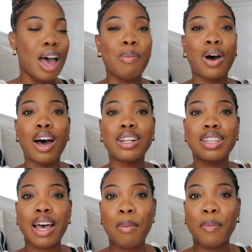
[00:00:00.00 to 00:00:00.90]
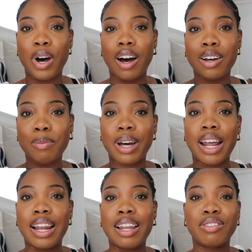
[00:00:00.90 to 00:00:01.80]
I bought a mug, but
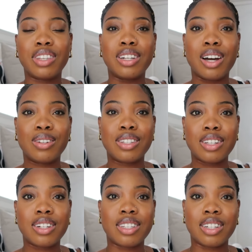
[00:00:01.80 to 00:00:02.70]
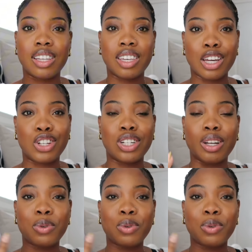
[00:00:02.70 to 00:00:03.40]
I left it downstairs in the kitchen.